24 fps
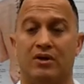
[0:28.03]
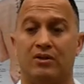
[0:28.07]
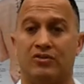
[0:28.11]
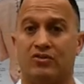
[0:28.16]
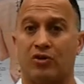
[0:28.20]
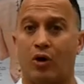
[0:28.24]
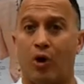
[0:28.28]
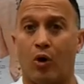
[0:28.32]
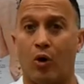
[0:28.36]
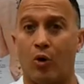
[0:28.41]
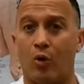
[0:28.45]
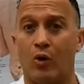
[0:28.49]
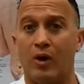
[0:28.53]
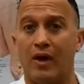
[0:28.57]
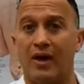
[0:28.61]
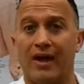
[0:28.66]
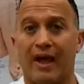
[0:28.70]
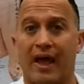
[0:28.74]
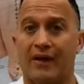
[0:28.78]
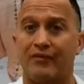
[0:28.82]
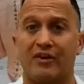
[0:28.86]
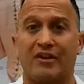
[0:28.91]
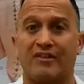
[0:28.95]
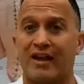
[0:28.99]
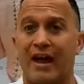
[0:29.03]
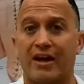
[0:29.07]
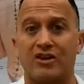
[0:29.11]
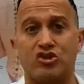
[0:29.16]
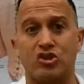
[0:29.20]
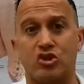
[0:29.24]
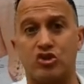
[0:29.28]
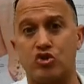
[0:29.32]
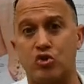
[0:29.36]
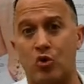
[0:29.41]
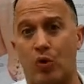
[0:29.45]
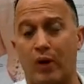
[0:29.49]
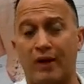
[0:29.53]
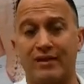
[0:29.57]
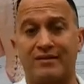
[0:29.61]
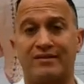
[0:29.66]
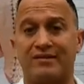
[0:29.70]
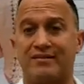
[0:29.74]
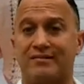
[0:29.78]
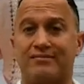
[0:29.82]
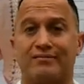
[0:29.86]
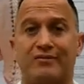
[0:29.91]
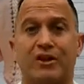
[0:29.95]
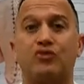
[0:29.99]
So if it attacks your
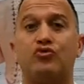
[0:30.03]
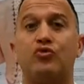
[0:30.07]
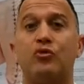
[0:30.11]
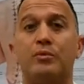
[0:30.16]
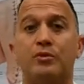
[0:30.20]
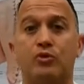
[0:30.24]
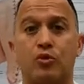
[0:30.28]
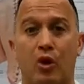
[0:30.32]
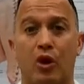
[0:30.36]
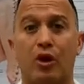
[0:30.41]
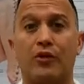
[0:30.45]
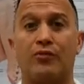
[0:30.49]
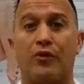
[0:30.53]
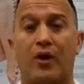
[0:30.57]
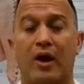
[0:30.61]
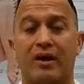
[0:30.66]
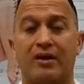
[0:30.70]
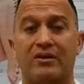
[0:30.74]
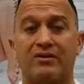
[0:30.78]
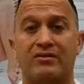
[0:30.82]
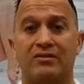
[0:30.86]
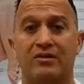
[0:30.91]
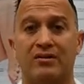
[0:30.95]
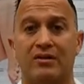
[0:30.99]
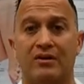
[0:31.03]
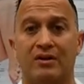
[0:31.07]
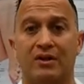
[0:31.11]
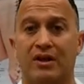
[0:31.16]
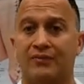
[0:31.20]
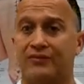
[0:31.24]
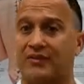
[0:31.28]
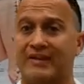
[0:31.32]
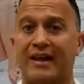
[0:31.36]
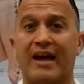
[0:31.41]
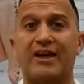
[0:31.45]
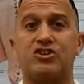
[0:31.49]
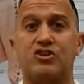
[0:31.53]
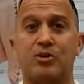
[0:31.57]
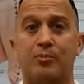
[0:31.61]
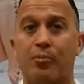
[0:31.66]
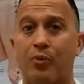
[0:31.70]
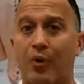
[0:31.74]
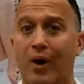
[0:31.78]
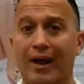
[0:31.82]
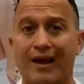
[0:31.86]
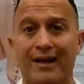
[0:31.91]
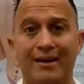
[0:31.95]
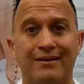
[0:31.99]
joints, that's rheumatoid arthritis. If it attacks your
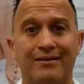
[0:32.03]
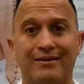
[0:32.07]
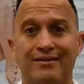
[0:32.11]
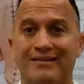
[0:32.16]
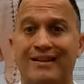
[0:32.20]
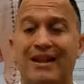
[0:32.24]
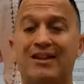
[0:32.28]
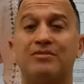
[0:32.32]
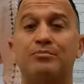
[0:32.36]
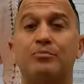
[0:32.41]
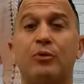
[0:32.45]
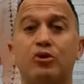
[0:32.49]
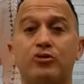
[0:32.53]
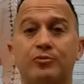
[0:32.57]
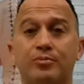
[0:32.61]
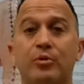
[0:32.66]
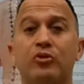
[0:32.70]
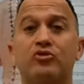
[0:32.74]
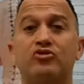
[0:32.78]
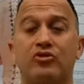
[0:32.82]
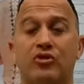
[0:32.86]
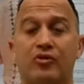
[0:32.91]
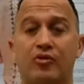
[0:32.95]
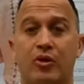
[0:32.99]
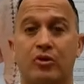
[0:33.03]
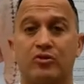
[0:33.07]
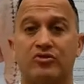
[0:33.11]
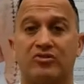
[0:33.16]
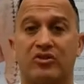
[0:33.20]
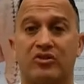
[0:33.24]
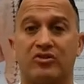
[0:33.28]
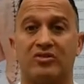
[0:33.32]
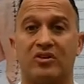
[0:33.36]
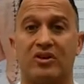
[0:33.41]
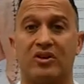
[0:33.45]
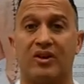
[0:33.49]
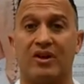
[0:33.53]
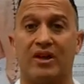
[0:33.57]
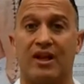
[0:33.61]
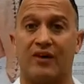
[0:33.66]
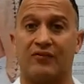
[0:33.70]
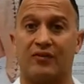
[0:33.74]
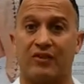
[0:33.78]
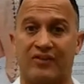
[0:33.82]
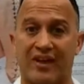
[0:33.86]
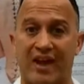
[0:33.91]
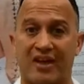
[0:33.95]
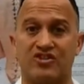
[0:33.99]
brain, that's multiple sclerosis.
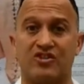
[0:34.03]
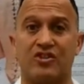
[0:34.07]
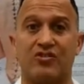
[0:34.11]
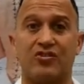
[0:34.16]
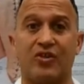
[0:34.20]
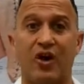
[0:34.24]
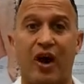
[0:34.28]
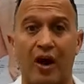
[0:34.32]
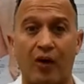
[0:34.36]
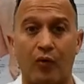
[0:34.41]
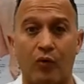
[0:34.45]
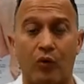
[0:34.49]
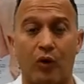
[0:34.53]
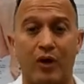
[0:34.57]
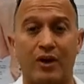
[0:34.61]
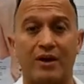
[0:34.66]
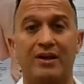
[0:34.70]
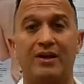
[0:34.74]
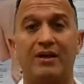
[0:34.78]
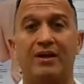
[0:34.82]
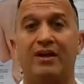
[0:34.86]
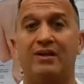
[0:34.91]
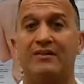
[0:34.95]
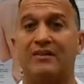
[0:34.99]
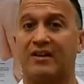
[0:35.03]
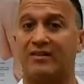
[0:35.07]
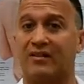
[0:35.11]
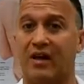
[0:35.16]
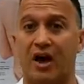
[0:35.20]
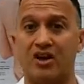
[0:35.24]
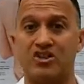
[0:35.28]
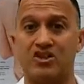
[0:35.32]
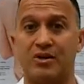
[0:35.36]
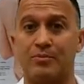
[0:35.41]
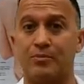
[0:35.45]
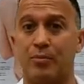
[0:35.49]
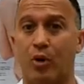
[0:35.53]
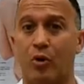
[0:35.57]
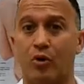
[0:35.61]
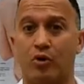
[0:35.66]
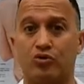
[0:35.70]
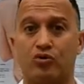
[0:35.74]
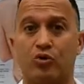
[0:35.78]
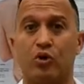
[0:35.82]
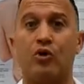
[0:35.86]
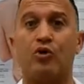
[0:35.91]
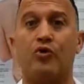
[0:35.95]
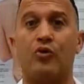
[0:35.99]
If it attacks your thyroid, that's
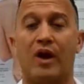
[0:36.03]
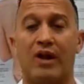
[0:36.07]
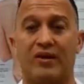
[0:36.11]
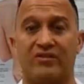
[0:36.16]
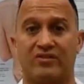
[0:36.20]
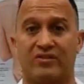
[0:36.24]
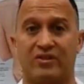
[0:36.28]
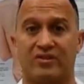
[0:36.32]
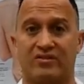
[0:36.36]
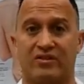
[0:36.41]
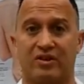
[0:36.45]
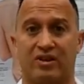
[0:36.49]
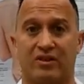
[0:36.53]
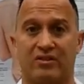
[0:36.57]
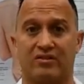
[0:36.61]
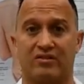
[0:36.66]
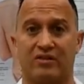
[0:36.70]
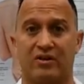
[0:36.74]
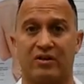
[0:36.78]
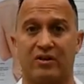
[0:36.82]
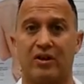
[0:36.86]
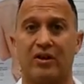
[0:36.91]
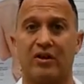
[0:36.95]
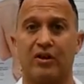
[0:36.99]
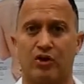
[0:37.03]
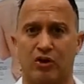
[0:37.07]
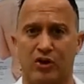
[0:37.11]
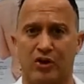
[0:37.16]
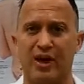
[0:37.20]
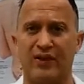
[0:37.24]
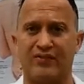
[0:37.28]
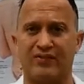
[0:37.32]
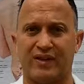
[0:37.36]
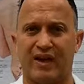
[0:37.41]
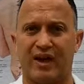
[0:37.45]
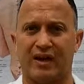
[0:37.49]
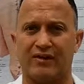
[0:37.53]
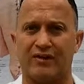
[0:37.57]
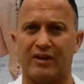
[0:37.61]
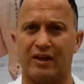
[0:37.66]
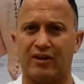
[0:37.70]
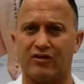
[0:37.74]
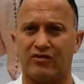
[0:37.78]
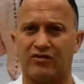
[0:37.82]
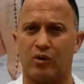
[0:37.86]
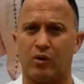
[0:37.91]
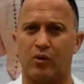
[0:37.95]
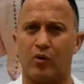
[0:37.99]
Hashimoto's or Graves' disease. You get the
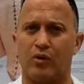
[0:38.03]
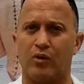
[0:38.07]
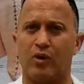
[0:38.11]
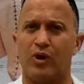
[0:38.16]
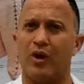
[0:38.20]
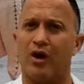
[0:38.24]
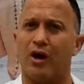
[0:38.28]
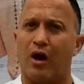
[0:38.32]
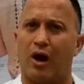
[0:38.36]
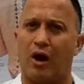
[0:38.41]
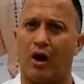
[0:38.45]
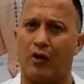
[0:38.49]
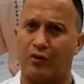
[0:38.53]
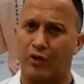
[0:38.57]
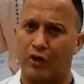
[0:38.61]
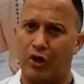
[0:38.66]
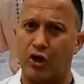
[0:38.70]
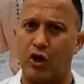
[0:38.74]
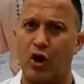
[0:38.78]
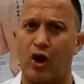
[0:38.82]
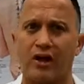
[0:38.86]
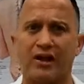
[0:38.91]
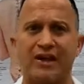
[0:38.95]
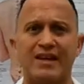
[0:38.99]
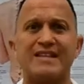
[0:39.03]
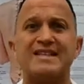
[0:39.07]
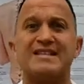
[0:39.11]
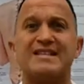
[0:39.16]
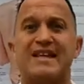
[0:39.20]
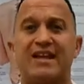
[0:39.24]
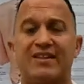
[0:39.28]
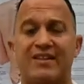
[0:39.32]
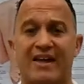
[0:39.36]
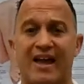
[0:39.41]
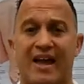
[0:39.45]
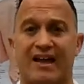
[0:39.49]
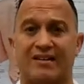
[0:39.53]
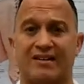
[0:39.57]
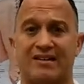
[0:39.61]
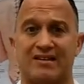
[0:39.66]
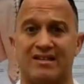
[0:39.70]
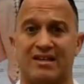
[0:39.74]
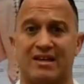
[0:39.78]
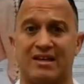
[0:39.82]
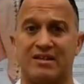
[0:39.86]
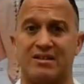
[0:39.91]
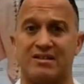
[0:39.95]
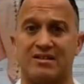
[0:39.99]
idea. So the gut is celiac
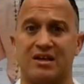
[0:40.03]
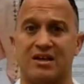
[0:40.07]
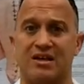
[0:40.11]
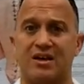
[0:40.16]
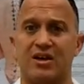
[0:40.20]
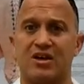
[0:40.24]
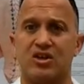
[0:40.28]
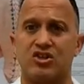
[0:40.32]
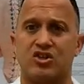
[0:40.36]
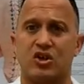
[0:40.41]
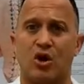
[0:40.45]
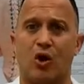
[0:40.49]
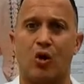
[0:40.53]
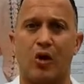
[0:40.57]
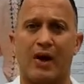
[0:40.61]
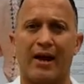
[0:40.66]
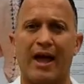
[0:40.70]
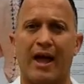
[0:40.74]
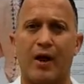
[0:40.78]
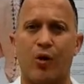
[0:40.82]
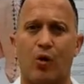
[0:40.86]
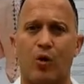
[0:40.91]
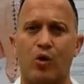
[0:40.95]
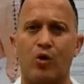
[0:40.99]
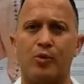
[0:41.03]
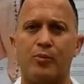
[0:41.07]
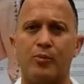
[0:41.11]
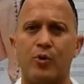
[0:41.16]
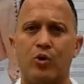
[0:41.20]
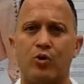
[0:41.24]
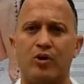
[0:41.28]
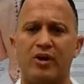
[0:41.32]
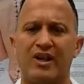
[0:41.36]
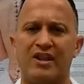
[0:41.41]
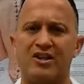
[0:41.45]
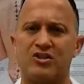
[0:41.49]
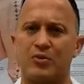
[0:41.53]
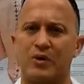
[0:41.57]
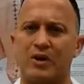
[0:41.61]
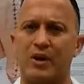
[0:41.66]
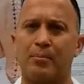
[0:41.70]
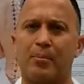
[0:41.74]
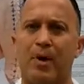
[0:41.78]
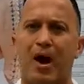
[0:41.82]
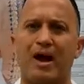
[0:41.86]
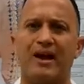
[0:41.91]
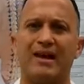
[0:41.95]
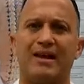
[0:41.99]
disease. So again, autoimmunity is when the
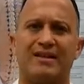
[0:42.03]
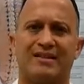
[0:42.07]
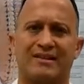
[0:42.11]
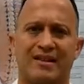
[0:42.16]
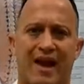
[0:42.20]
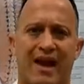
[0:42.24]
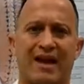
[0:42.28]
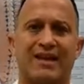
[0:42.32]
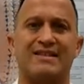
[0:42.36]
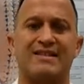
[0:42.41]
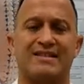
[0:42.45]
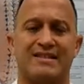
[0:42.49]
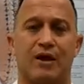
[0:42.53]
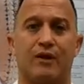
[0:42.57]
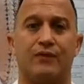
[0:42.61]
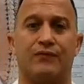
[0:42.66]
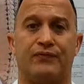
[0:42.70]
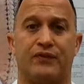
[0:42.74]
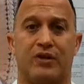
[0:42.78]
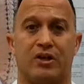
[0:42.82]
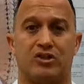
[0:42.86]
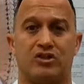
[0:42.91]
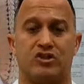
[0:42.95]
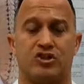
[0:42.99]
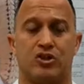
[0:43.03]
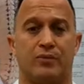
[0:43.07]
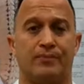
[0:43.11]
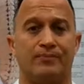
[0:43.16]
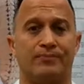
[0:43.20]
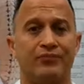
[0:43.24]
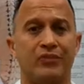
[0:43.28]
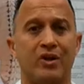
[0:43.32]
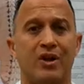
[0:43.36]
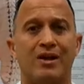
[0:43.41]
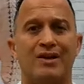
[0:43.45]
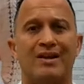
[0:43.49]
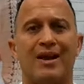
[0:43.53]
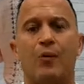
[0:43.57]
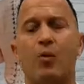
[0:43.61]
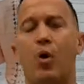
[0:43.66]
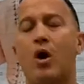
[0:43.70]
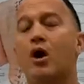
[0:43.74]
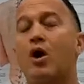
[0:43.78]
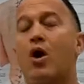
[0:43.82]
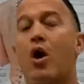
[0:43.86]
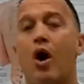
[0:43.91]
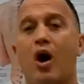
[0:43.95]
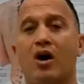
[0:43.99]
body attacks self-tissue. Now
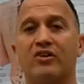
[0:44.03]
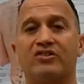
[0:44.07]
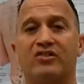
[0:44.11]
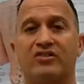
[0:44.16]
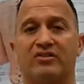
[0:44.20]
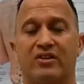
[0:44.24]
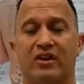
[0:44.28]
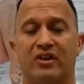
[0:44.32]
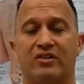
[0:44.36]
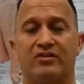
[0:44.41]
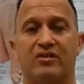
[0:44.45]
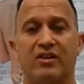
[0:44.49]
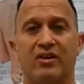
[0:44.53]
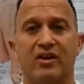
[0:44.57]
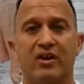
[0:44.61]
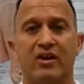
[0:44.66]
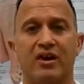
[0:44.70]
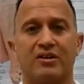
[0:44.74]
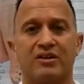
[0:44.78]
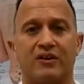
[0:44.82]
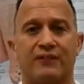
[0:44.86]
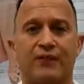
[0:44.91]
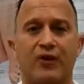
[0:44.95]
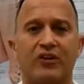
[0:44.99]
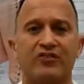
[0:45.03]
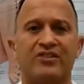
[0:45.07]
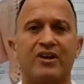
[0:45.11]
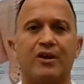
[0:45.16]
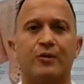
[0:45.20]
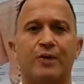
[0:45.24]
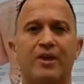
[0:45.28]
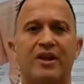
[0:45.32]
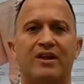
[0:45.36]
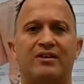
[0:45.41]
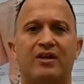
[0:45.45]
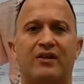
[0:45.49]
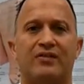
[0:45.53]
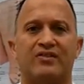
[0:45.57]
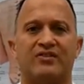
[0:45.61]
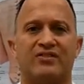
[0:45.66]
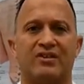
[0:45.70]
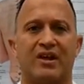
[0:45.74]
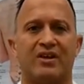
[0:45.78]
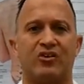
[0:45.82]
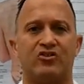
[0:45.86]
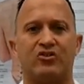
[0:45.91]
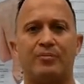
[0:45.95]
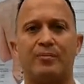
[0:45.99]
what causes this? The first thing we need to
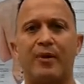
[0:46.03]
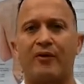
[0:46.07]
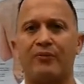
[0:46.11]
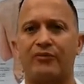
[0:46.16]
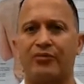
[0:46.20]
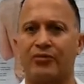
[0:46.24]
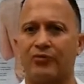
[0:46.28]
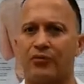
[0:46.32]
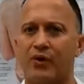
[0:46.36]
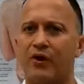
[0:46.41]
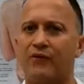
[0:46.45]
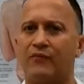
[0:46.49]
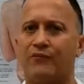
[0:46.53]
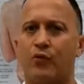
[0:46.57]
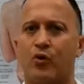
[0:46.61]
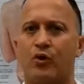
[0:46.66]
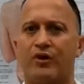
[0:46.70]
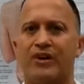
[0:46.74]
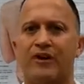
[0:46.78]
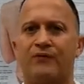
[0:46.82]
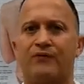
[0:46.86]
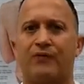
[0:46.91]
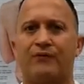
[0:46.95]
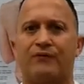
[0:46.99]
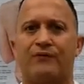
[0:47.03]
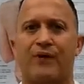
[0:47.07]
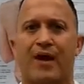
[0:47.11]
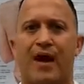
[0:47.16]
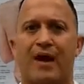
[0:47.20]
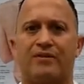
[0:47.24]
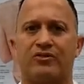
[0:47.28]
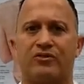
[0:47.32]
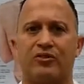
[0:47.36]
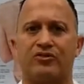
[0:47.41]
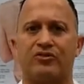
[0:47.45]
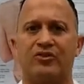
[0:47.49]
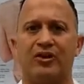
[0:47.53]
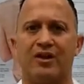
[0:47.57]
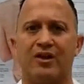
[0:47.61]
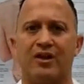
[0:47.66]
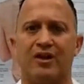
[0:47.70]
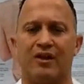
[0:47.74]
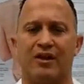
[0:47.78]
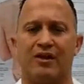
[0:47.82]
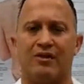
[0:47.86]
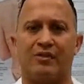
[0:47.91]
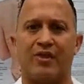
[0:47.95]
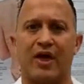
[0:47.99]
understand, there's about 3 or 4 different factors
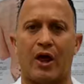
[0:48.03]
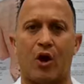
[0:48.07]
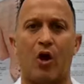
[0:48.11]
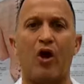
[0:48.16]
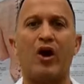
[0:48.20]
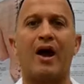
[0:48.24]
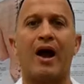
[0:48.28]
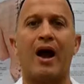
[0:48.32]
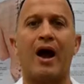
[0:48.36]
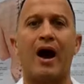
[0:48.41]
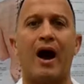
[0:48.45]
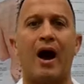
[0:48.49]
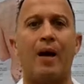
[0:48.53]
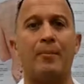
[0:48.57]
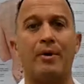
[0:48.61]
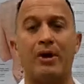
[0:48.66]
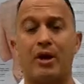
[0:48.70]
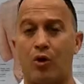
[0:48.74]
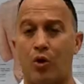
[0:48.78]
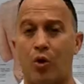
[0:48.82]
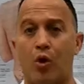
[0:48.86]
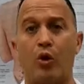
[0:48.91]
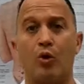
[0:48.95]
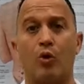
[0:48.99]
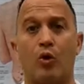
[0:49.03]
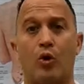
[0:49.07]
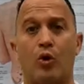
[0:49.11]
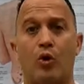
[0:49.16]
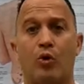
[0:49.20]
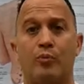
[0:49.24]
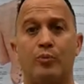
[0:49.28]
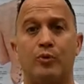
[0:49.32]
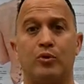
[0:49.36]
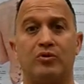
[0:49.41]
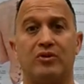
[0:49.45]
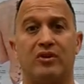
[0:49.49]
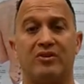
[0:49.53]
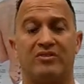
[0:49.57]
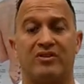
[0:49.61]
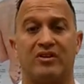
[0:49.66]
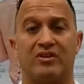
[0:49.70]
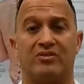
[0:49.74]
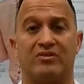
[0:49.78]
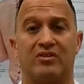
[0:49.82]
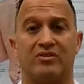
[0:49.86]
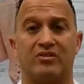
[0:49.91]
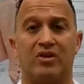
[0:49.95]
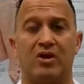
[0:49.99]
that are common in all autoimmune
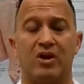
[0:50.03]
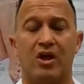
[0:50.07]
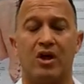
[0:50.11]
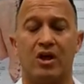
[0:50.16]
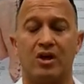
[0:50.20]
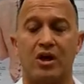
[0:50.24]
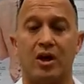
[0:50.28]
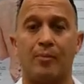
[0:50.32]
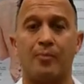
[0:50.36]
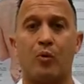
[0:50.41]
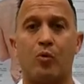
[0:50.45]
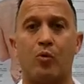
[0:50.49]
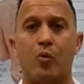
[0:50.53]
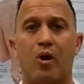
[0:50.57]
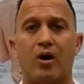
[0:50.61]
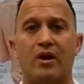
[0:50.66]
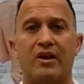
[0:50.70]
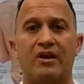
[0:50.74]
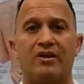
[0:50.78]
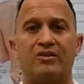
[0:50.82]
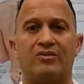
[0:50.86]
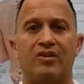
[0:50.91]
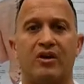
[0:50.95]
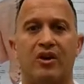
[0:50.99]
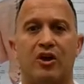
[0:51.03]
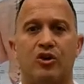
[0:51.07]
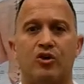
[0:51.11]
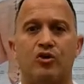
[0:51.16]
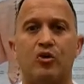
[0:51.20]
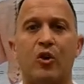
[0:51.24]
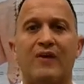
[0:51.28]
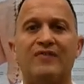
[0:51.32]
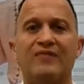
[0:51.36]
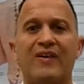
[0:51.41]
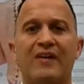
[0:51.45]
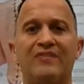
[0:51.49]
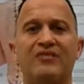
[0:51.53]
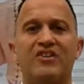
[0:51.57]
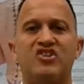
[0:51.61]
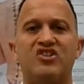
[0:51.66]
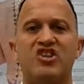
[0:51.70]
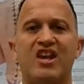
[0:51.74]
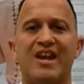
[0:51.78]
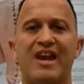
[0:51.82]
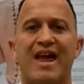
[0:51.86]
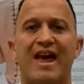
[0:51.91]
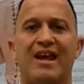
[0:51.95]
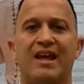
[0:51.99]
diseases. Number one is you have to have the
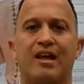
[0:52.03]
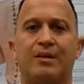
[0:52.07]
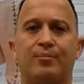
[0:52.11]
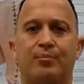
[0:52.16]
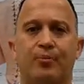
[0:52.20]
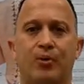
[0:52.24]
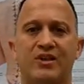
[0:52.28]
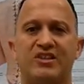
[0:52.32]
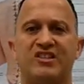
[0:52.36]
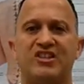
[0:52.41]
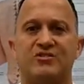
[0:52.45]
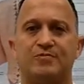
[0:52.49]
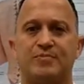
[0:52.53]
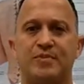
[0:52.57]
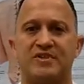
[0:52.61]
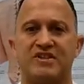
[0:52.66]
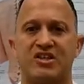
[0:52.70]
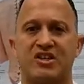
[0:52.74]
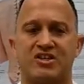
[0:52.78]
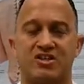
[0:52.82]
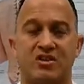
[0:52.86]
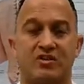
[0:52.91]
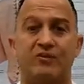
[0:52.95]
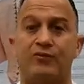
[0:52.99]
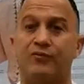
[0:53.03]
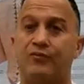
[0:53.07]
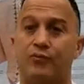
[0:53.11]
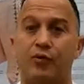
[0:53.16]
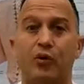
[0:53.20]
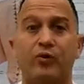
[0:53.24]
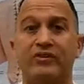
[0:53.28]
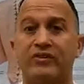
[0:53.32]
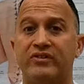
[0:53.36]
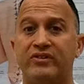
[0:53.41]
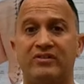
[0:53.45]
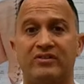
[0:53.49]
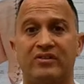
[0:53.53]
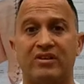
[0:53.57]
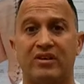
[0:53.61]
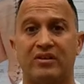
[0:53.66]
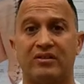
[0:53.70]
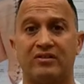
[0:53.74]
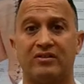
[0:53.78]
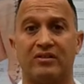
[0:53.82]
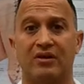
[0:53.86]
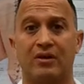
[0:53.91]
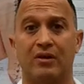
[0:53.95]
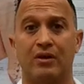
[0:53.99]
genetic predisposition for the
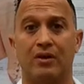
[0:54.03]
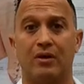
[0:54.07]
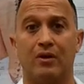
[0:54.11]
disease.